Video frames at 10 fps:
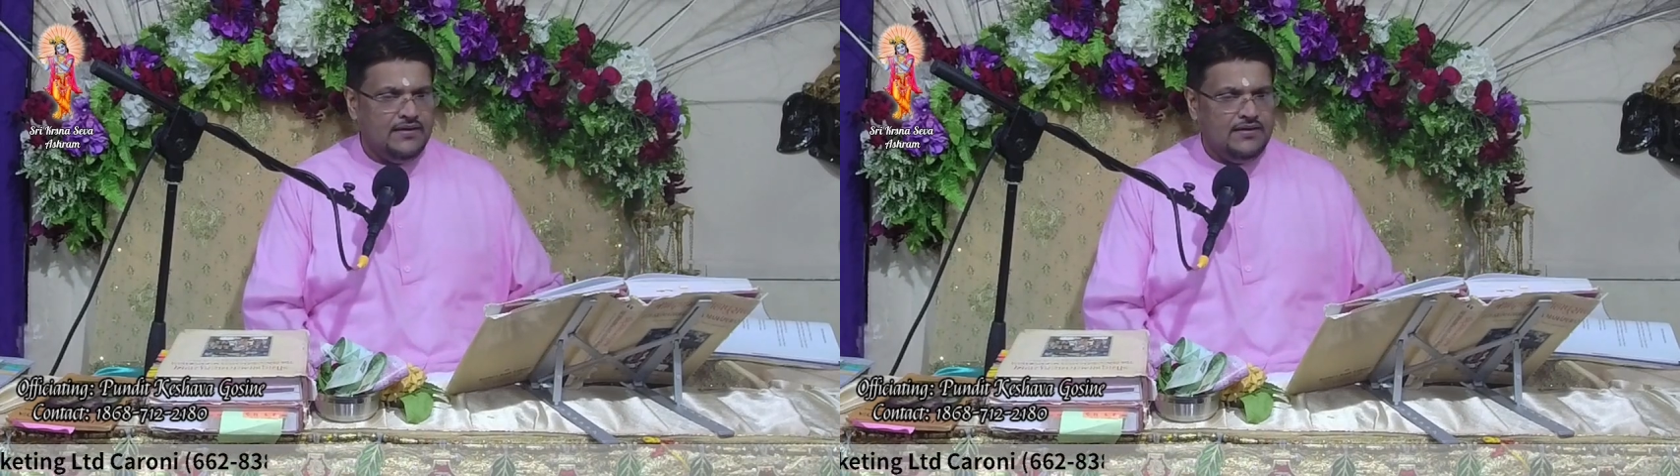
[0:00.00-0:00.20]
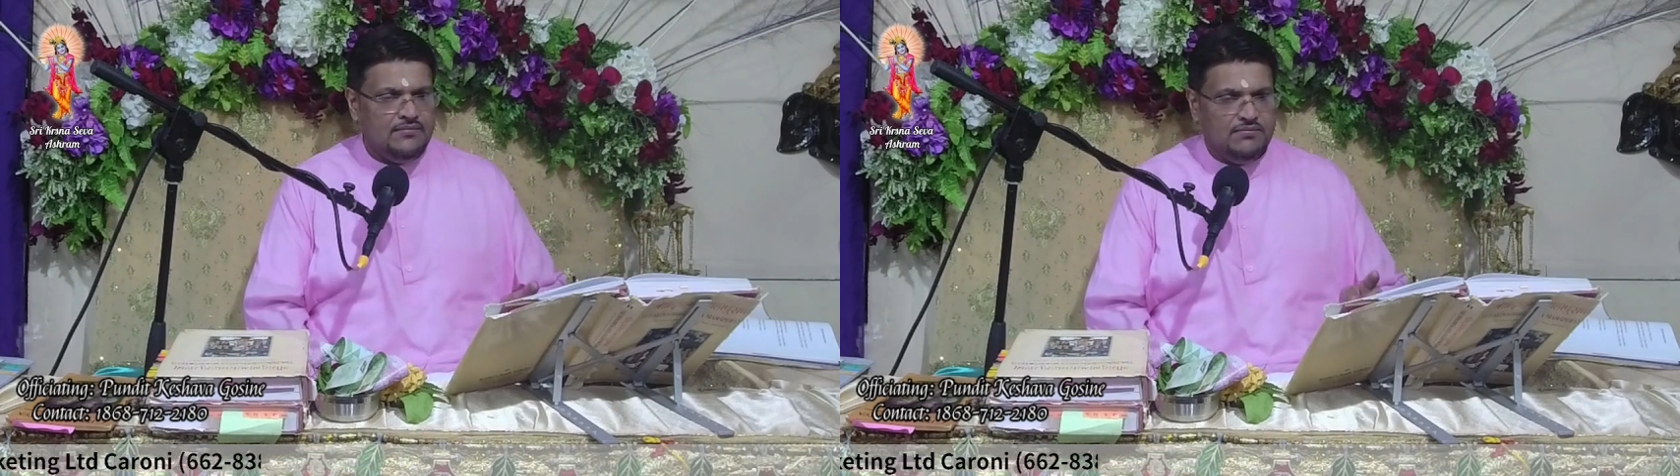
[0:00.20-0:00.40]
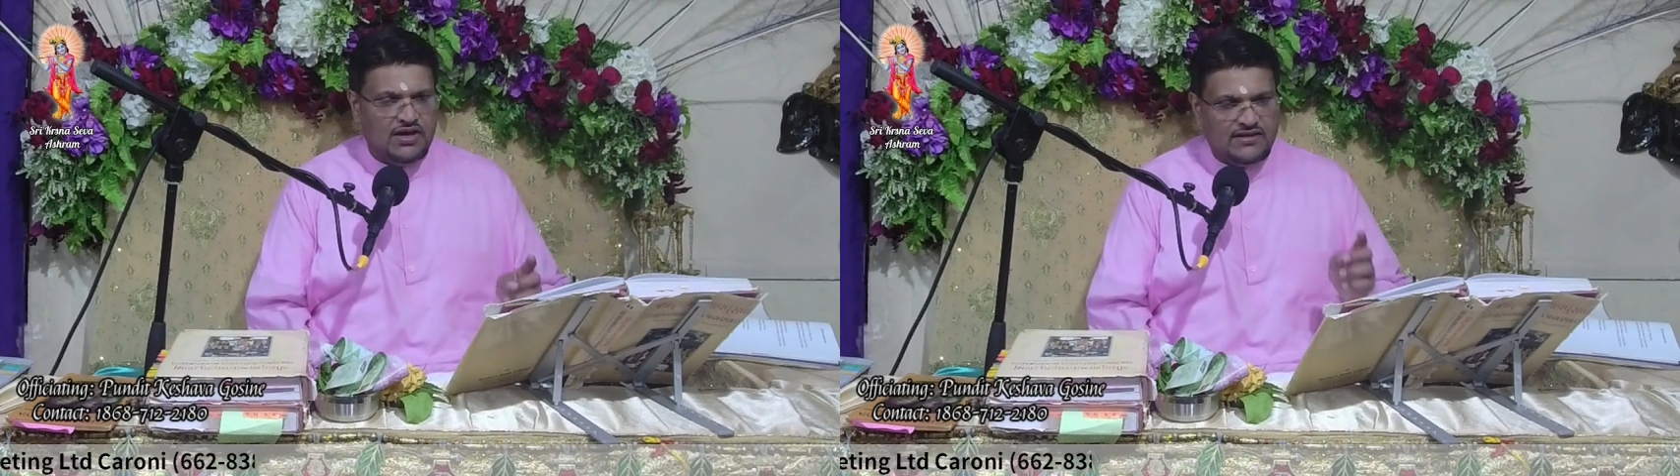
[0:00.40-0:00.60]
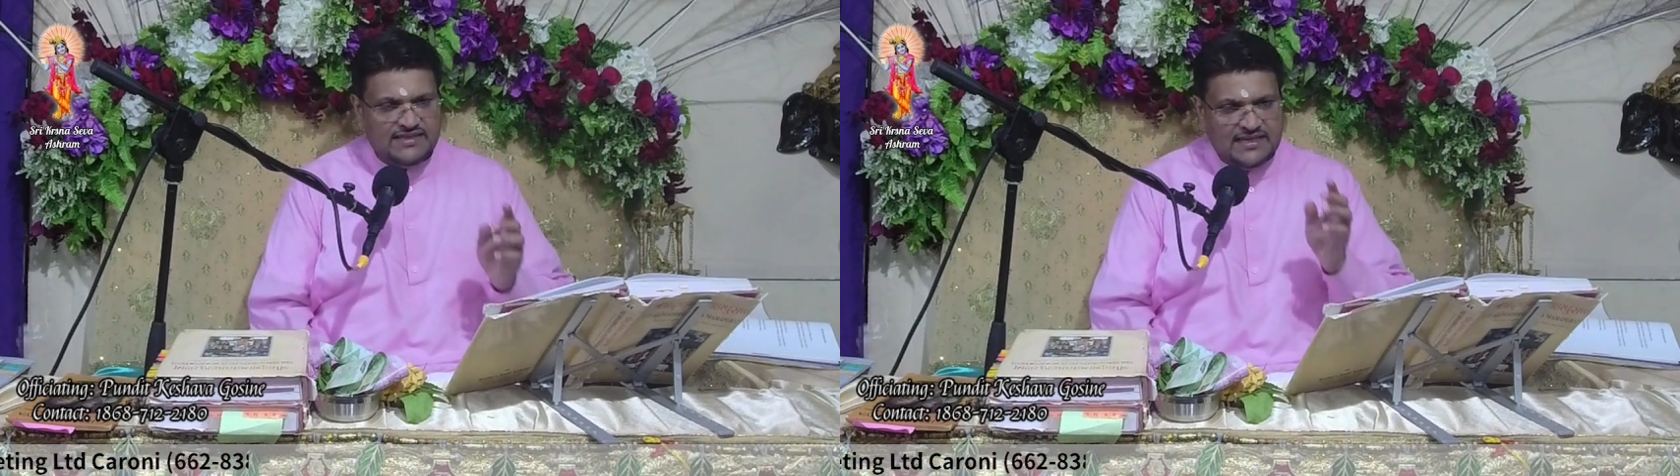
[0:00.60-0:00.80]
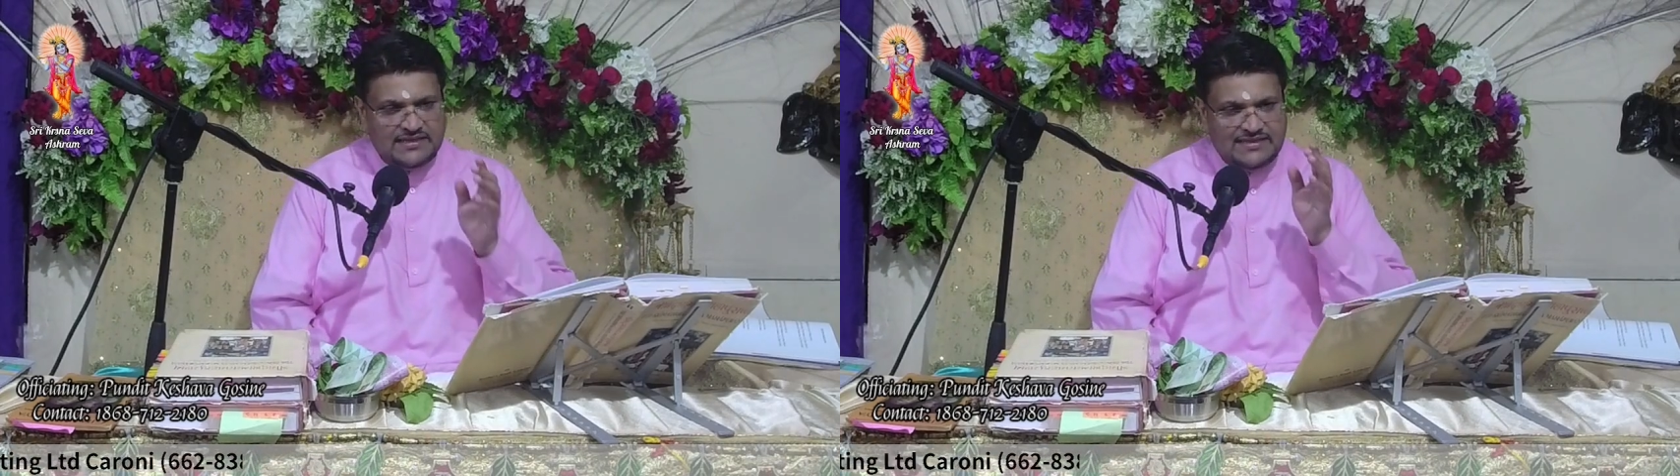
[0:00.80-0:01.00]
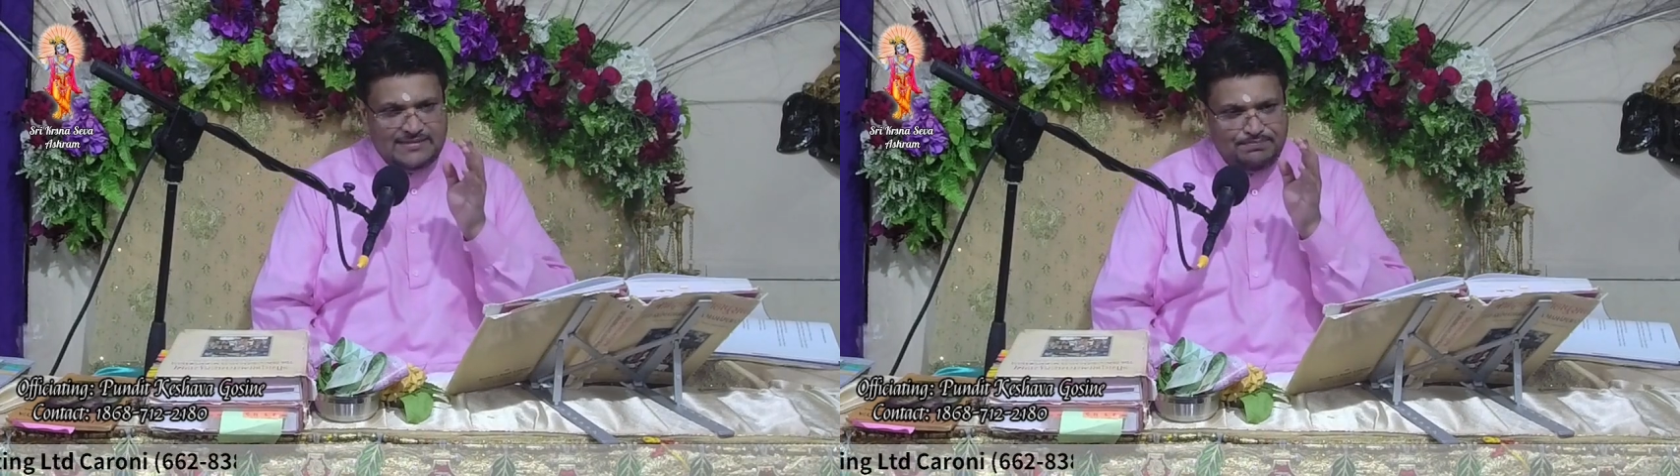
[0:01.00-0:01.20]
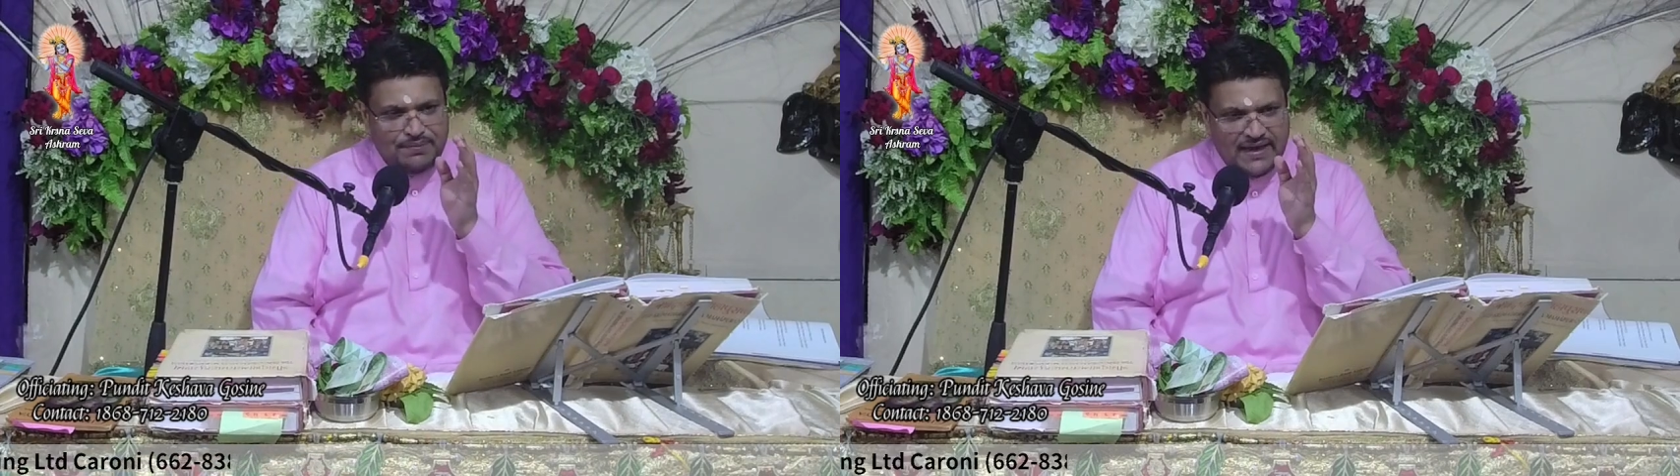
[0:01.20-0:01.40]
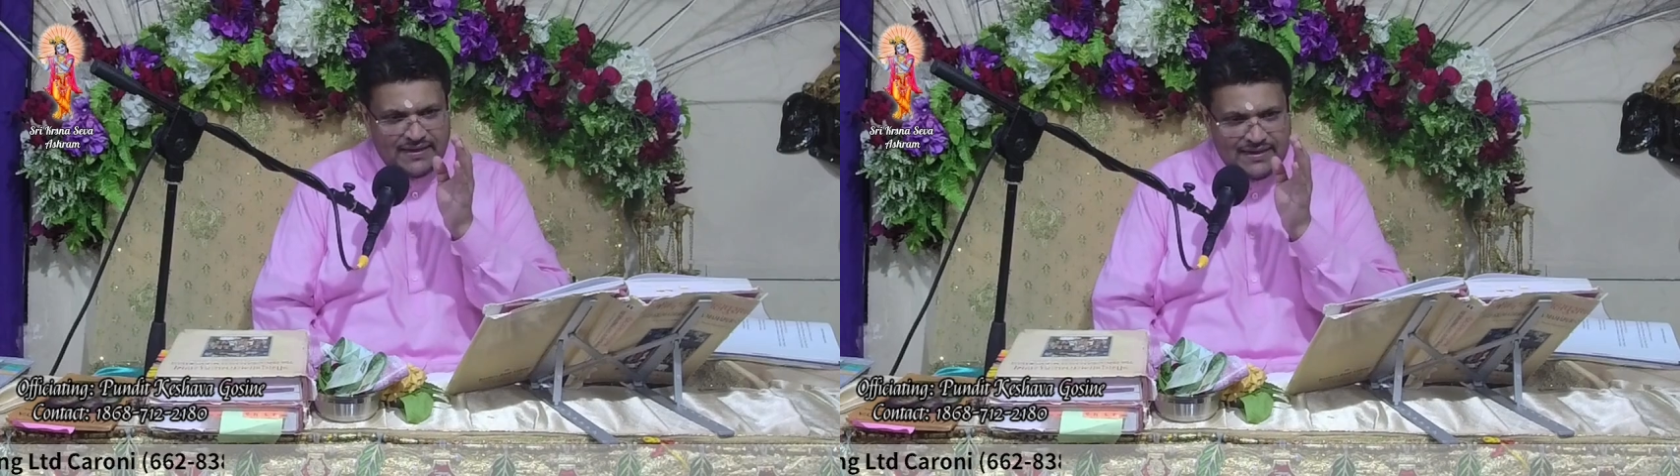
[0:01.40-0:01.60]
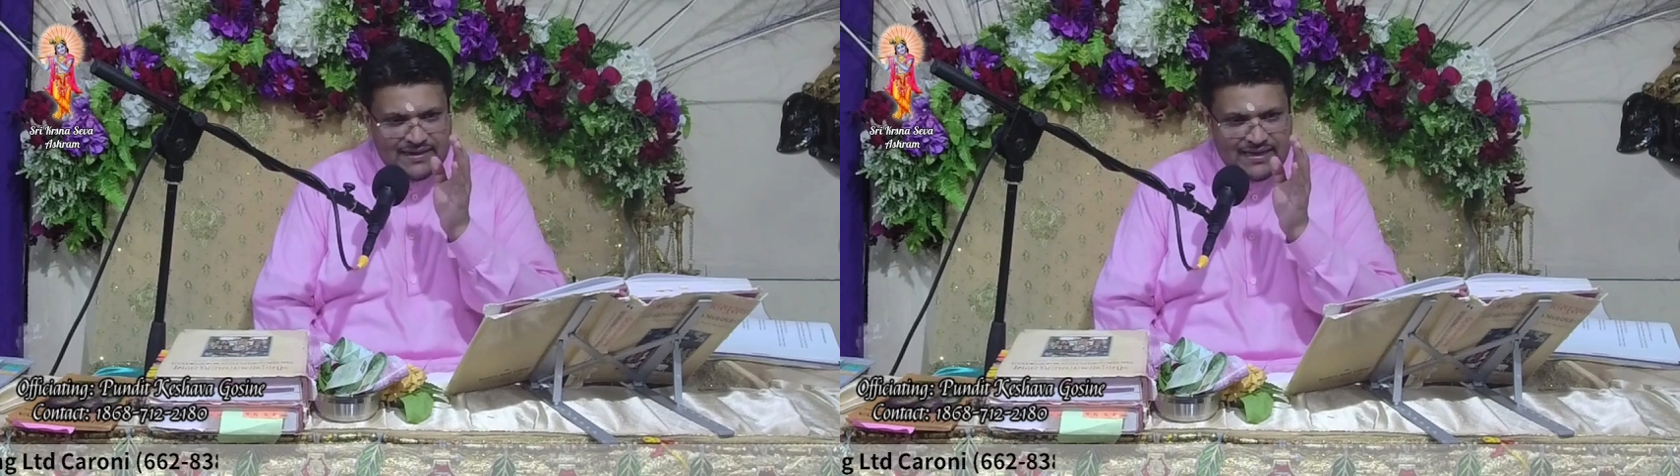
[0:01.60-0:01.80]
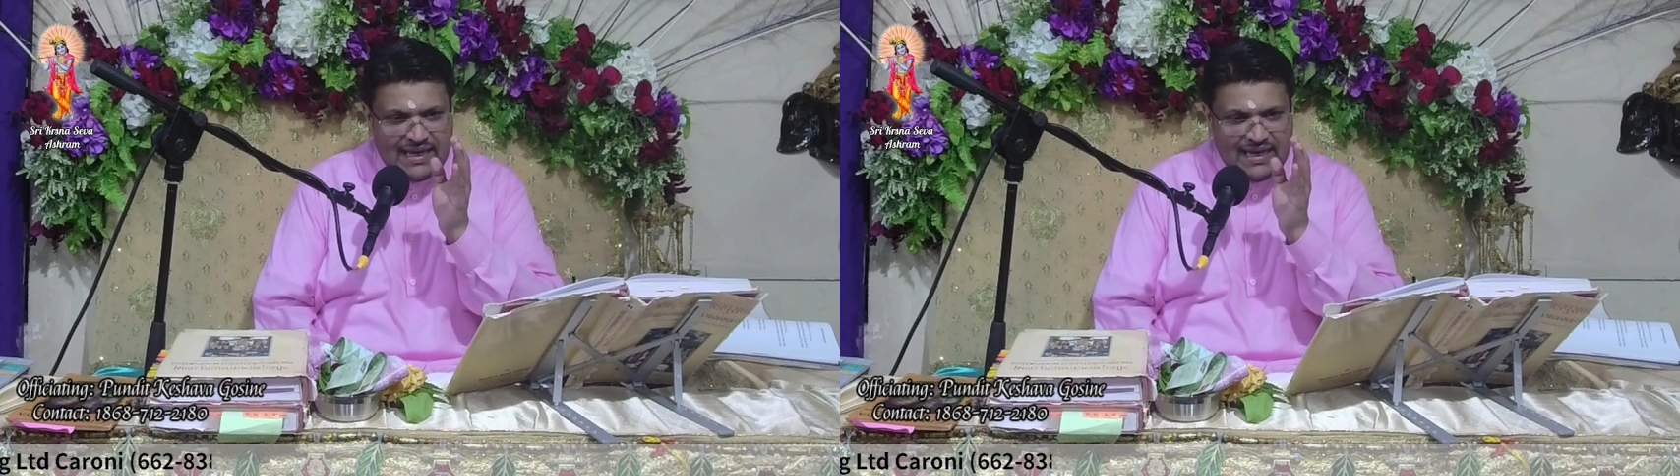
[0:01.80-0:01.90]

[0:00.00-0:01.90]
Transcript: Because the impending